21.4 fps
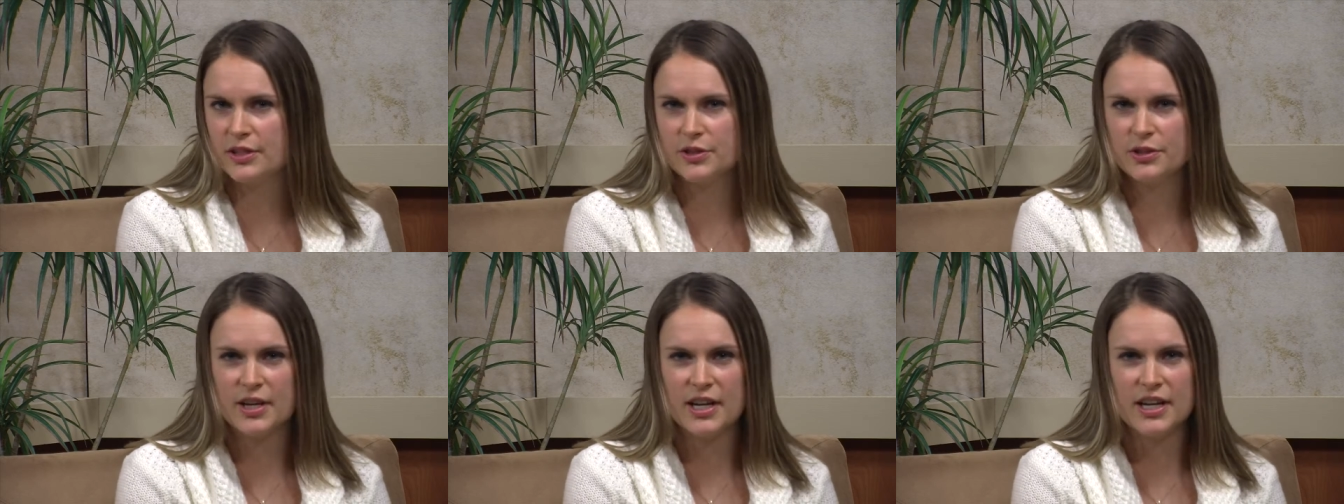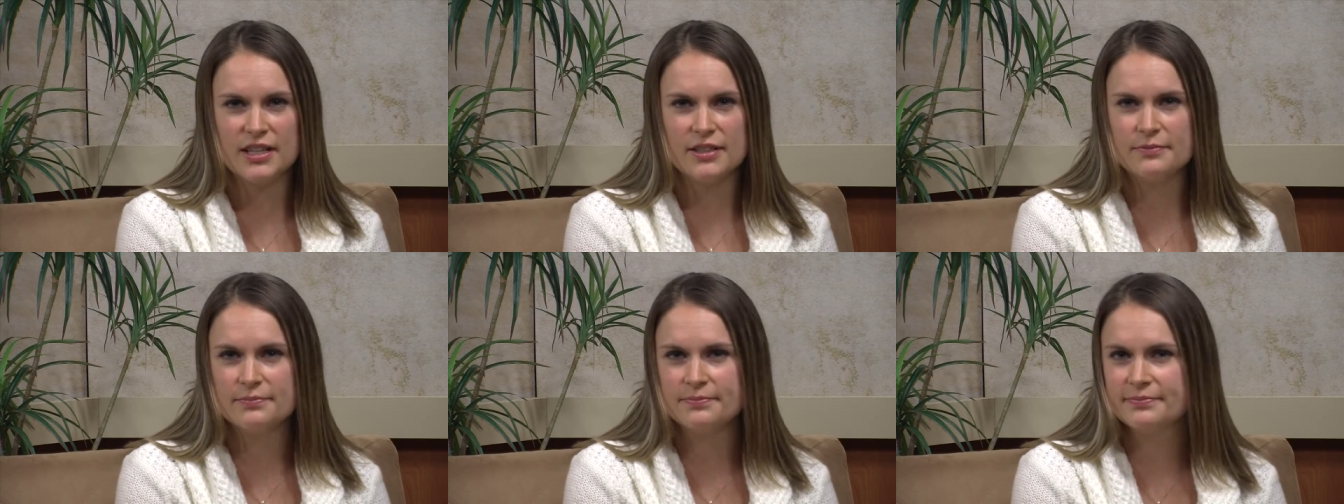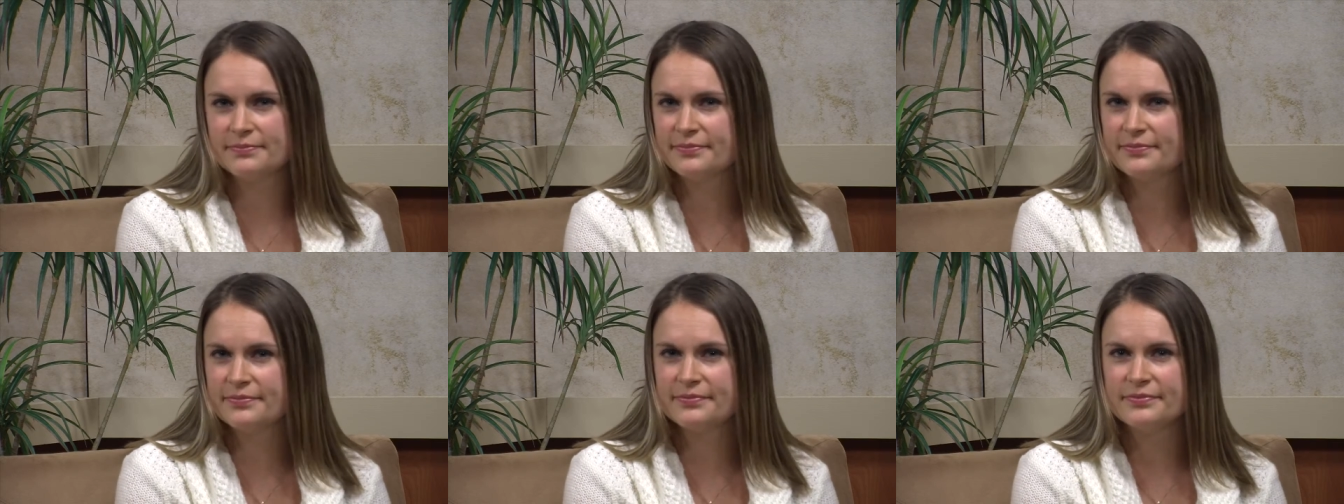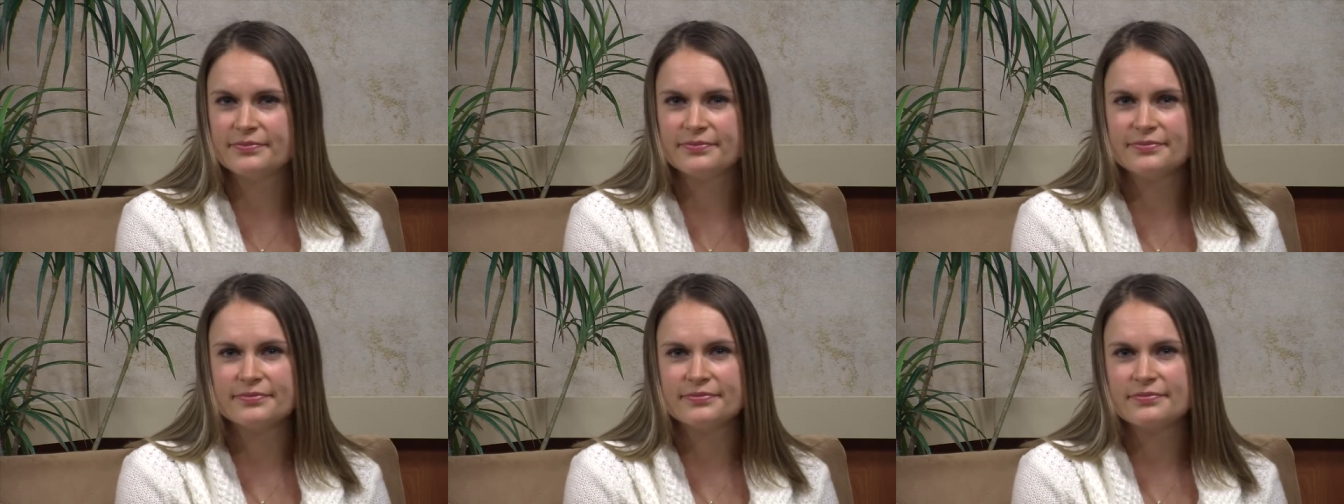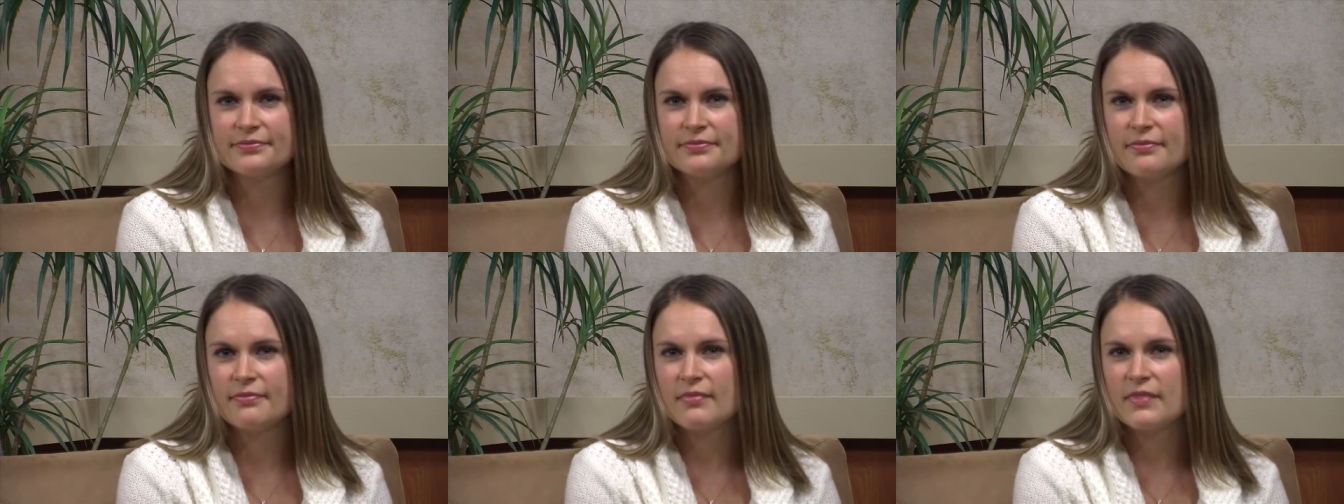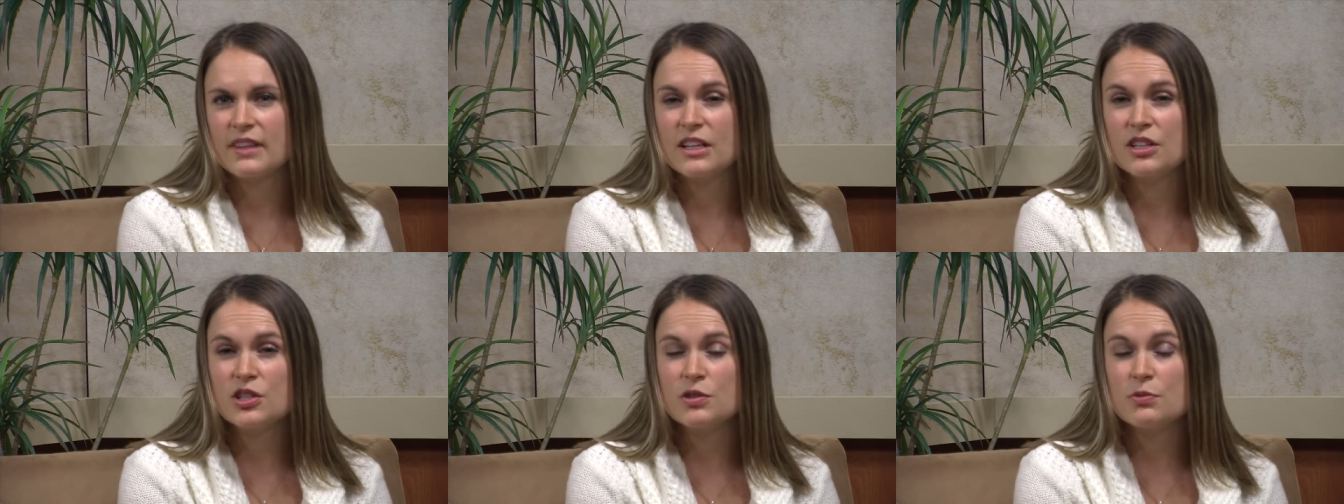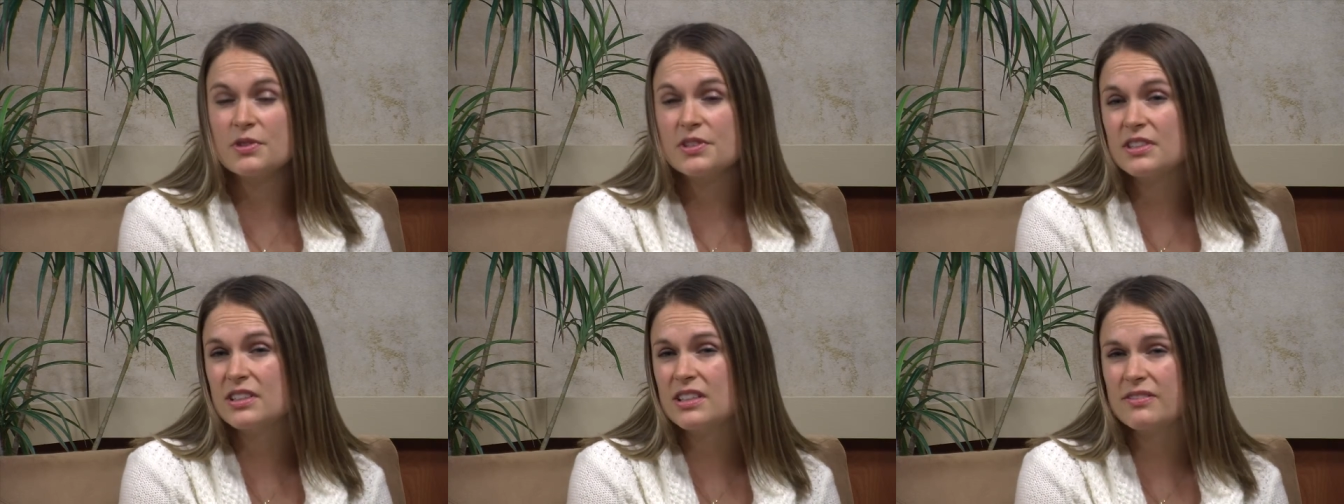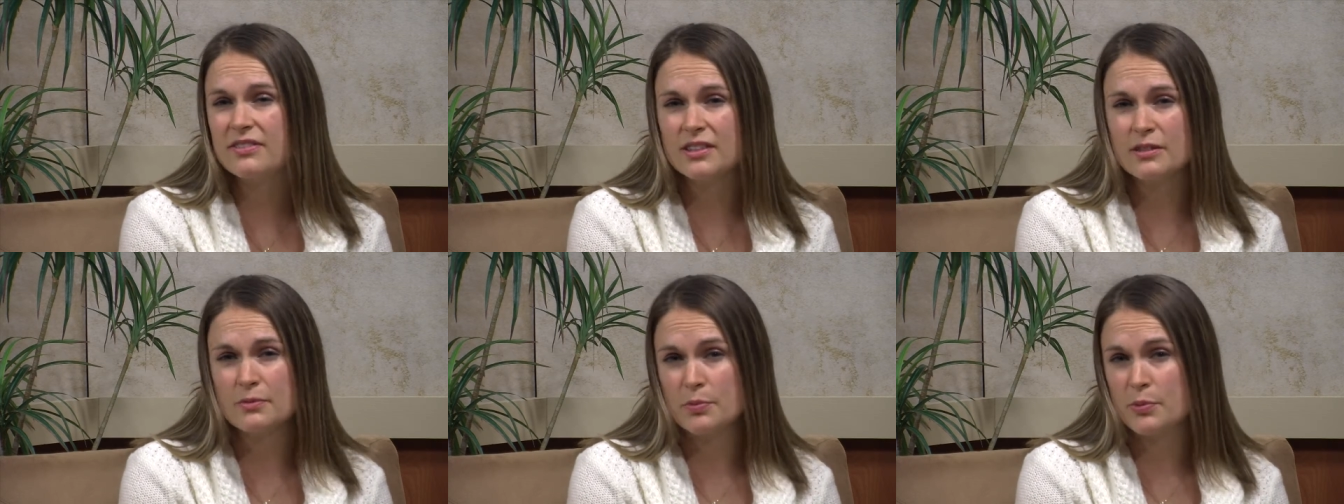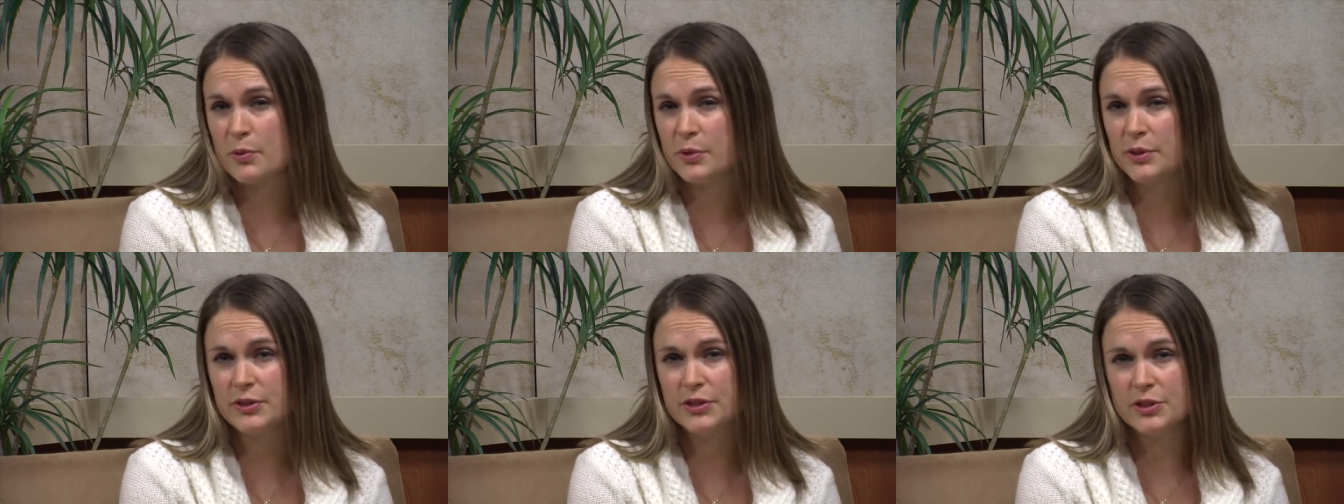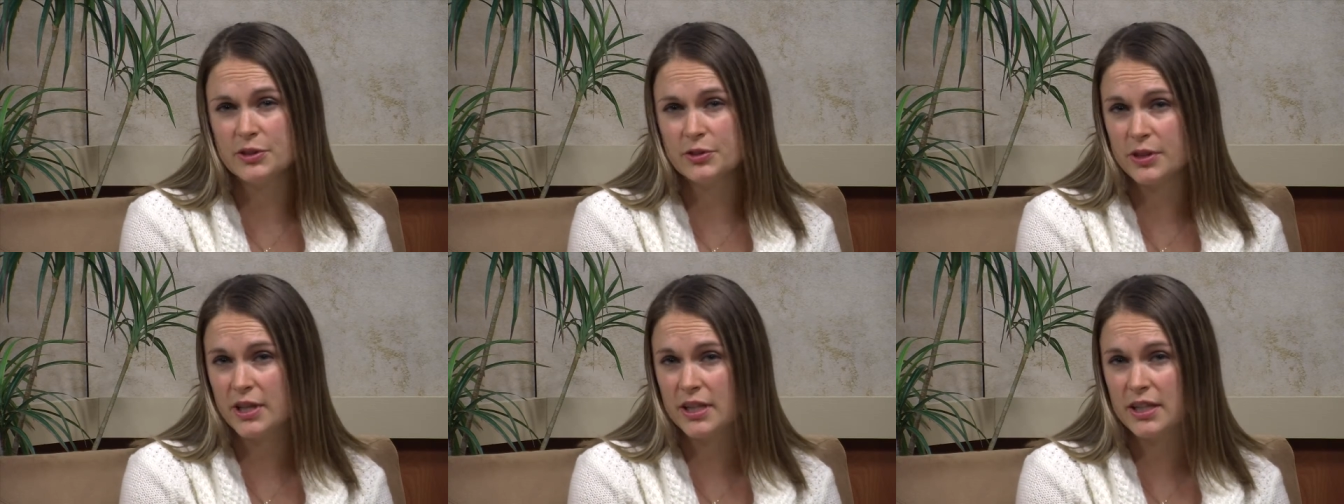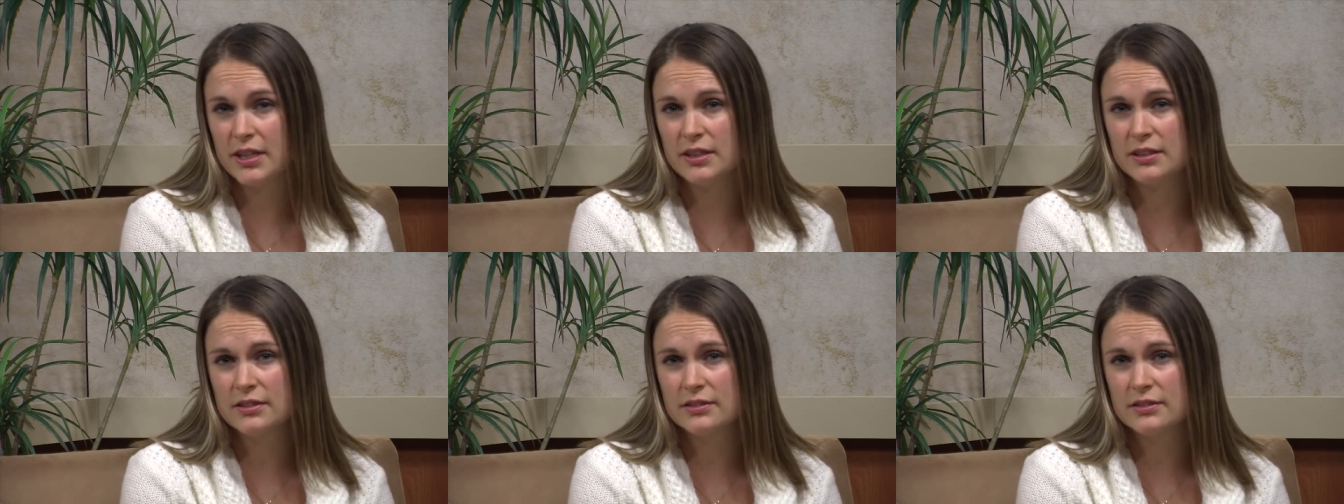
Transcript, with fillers: train. She wasn't even aboard the train.